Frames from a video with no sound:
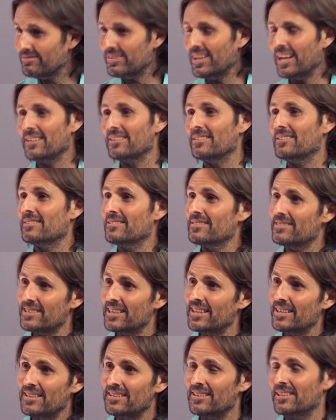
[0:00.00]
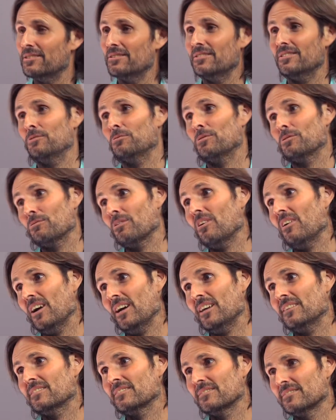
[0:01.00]
they see that you were
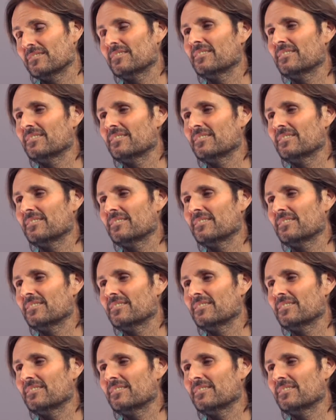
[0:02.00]
right,